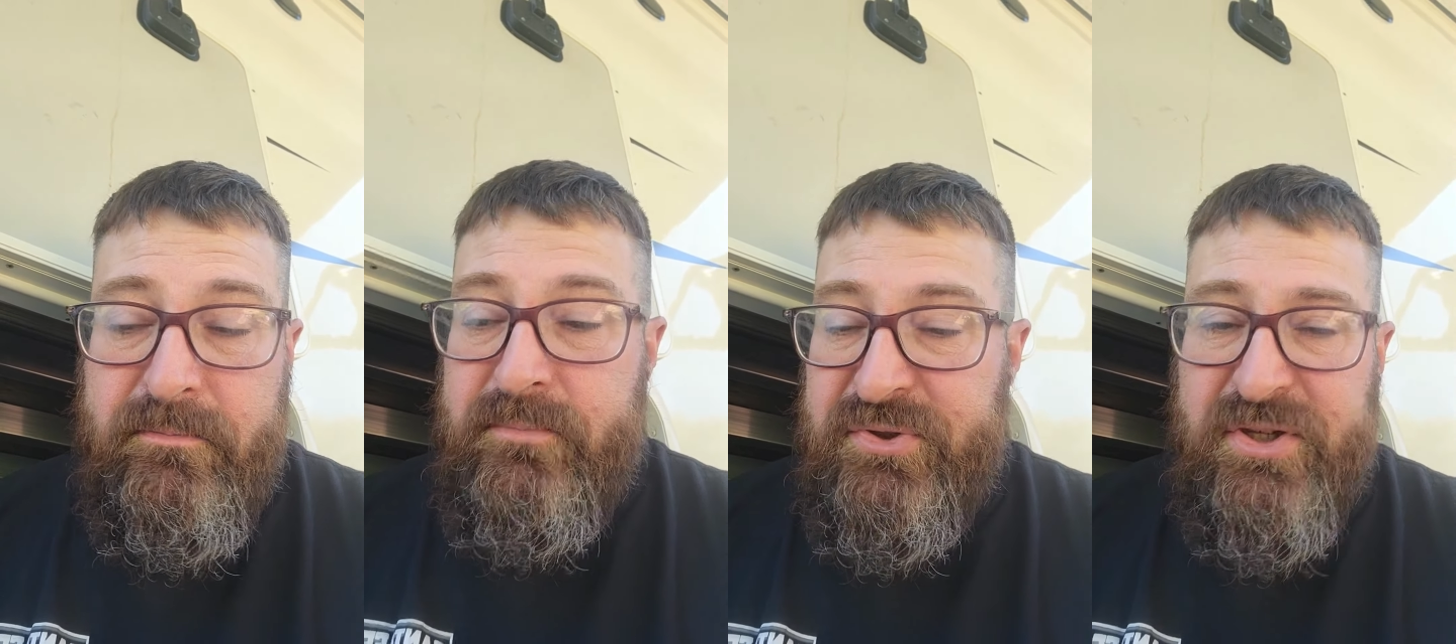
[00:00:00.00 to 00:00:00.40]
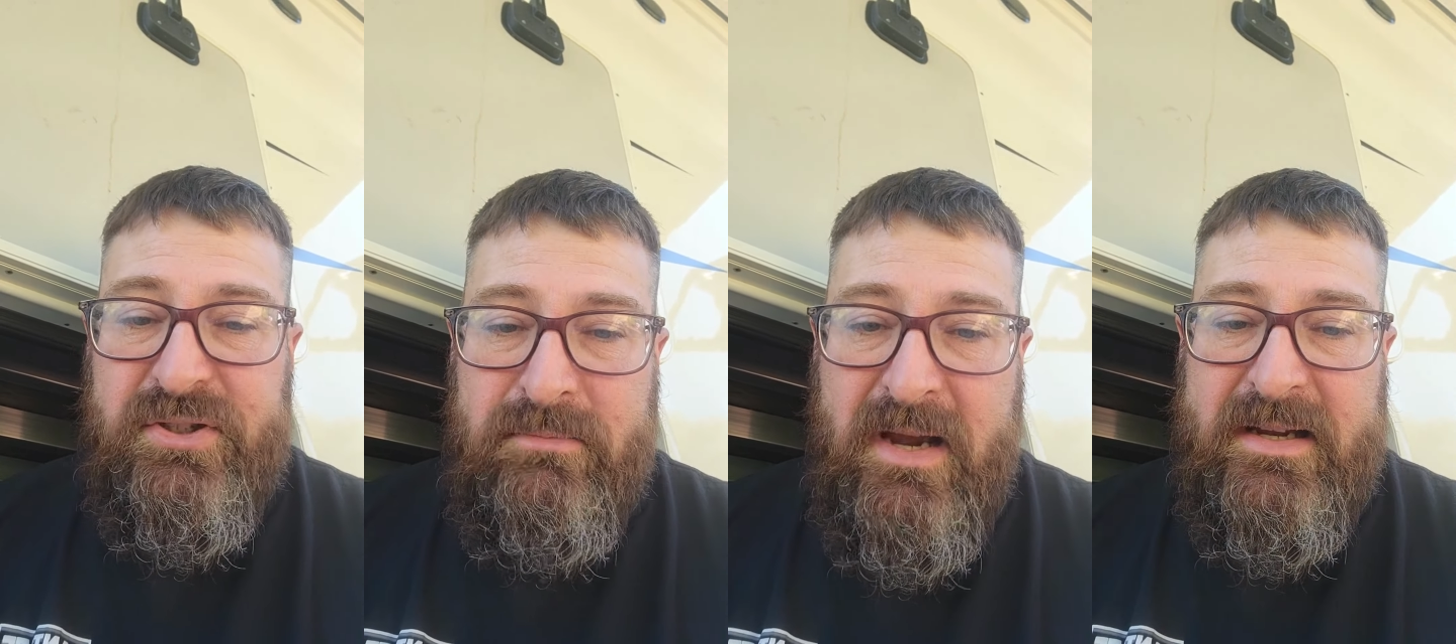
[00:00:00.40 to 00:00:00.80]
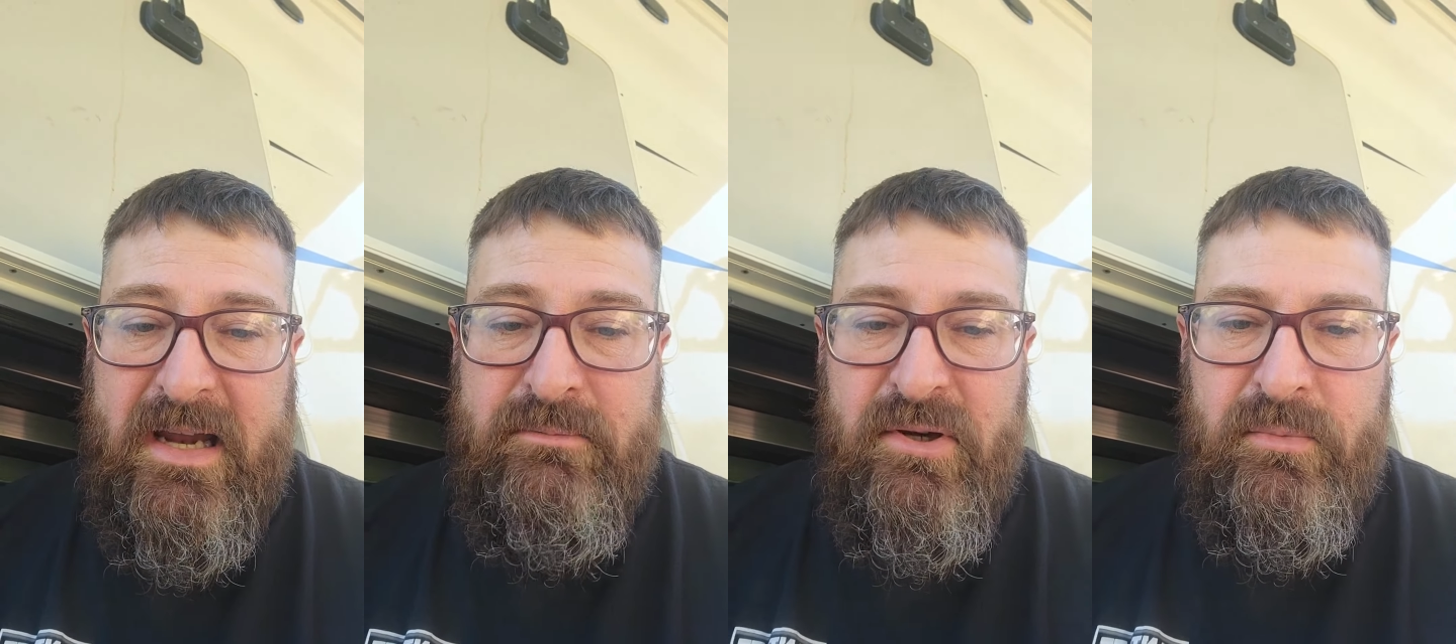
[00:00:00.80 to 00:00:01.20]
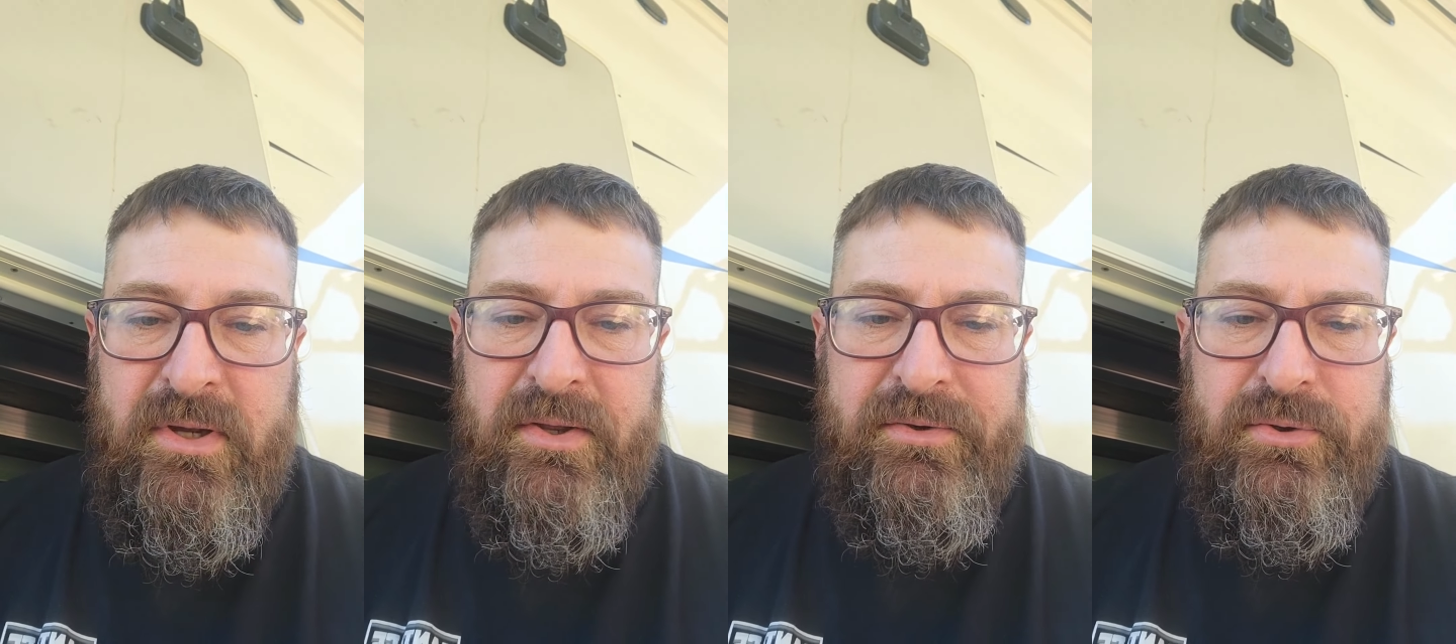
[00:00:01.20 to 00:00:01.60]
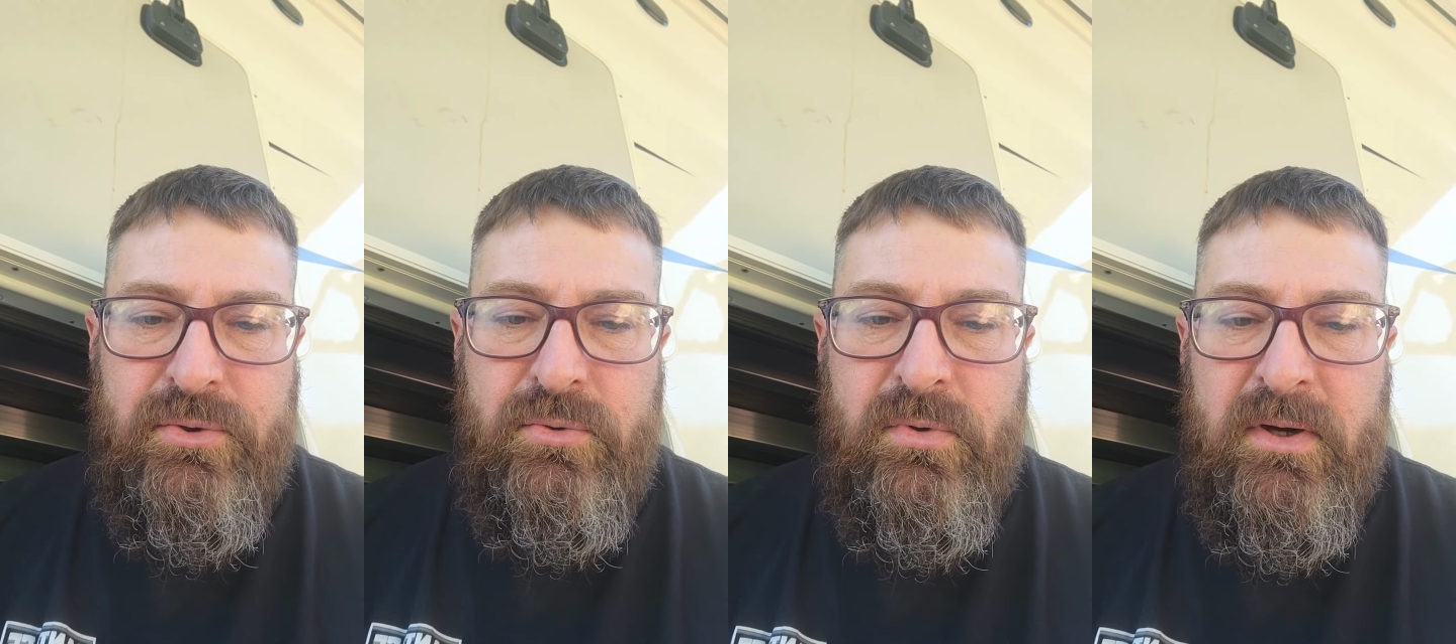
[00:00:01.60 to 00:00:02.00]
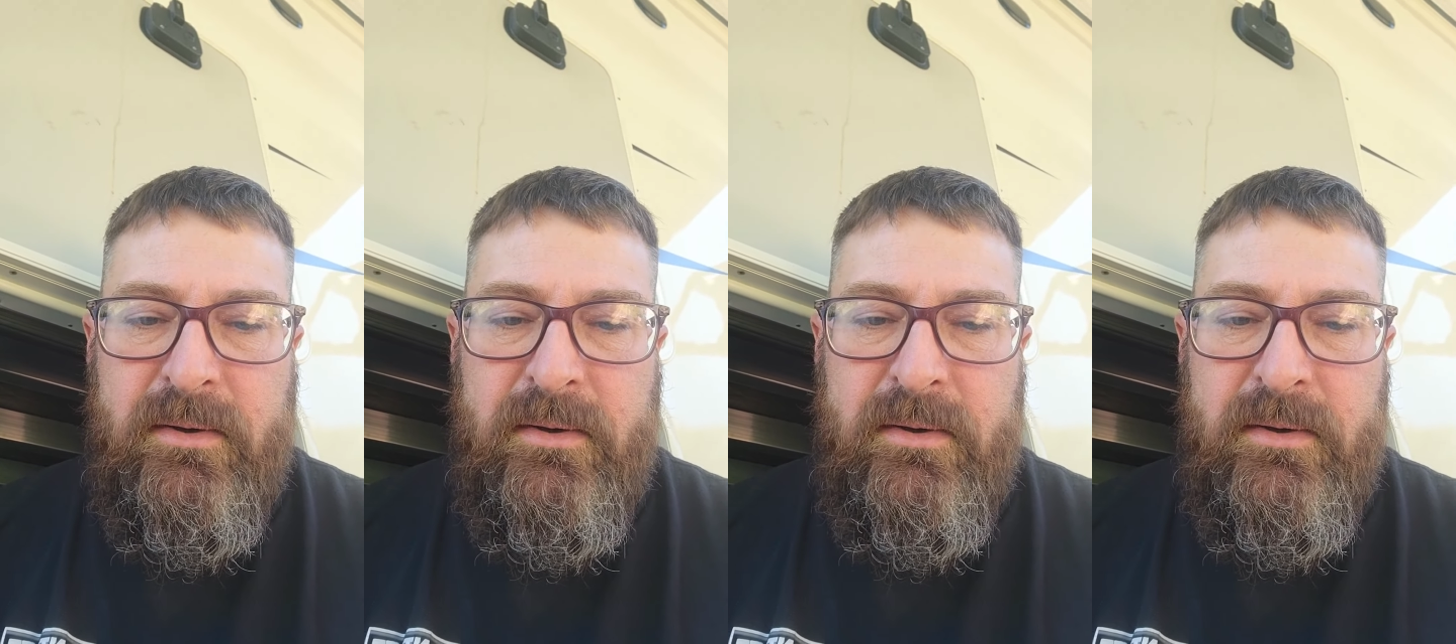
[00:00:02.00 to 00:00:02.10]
system I came up with to